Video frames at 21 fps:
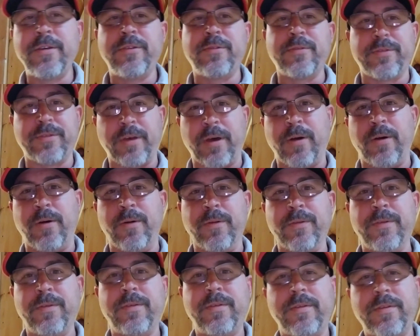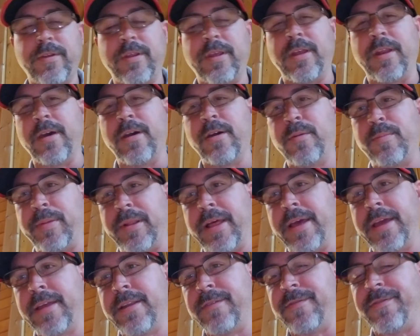was on,
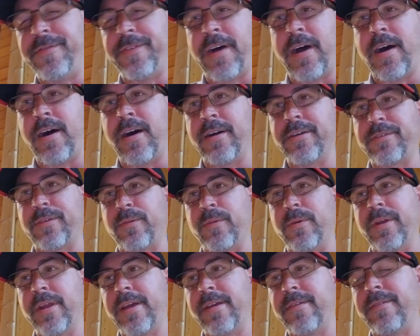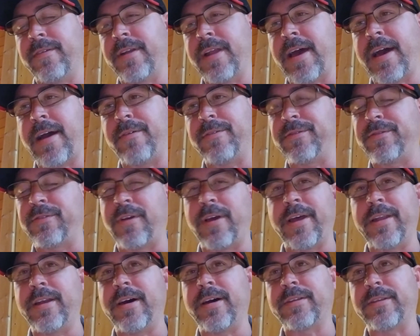playing Fox or whatever, and I was
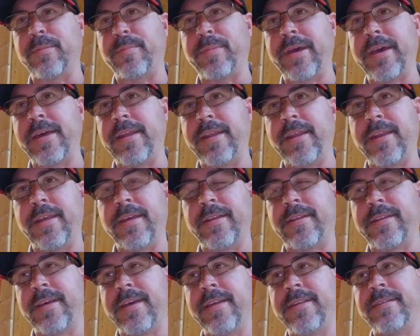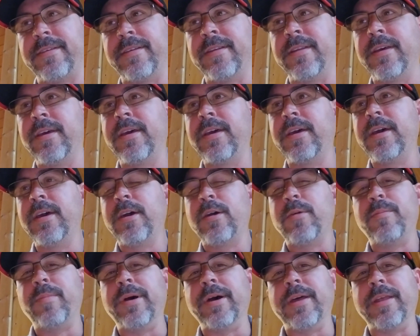trying not to pay it any attention.
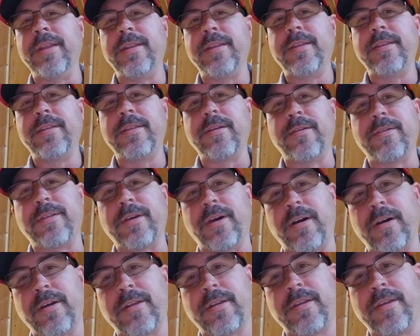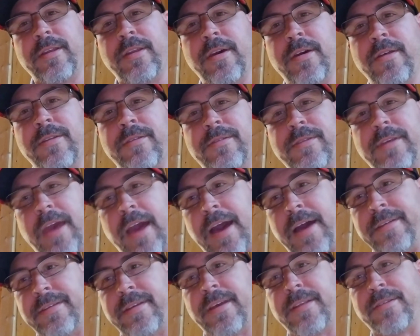But they were talking, this
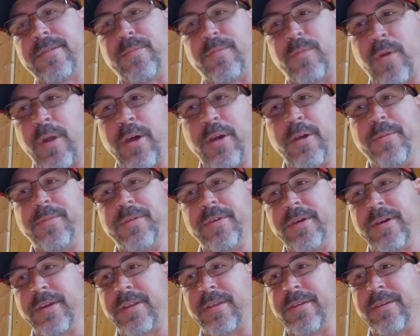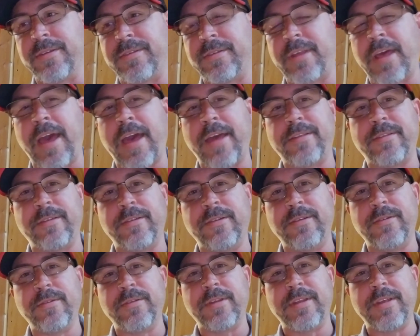guy's had some ropes hooked to a
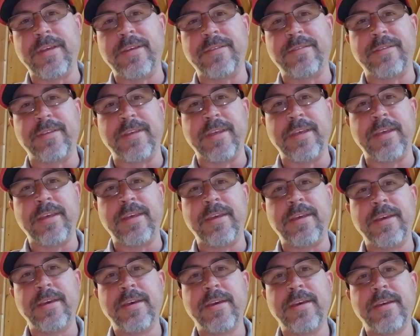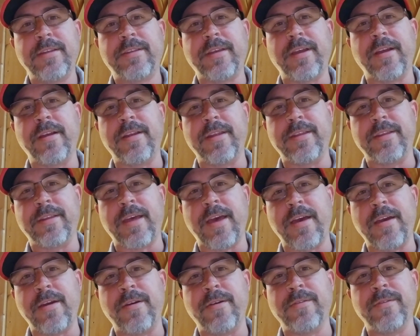statue in D.C., tearing it
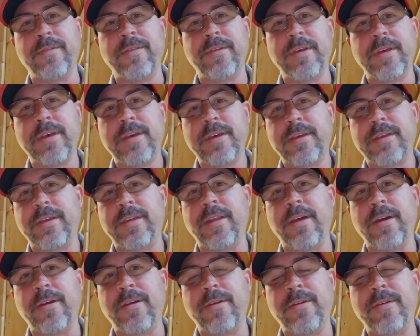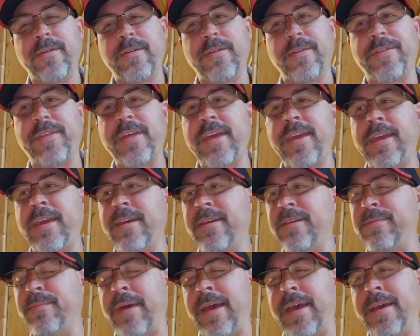down. The thing
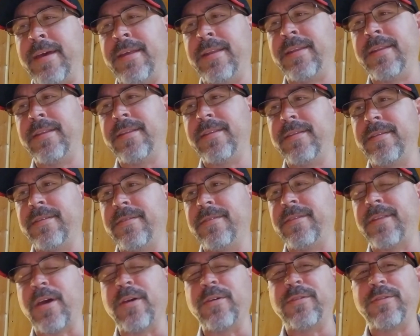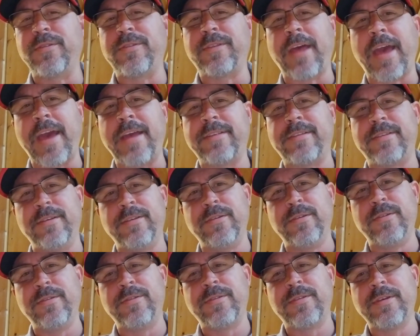is, man, those
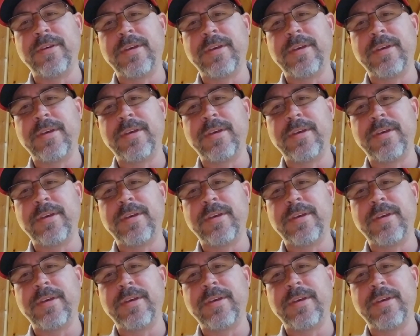statues,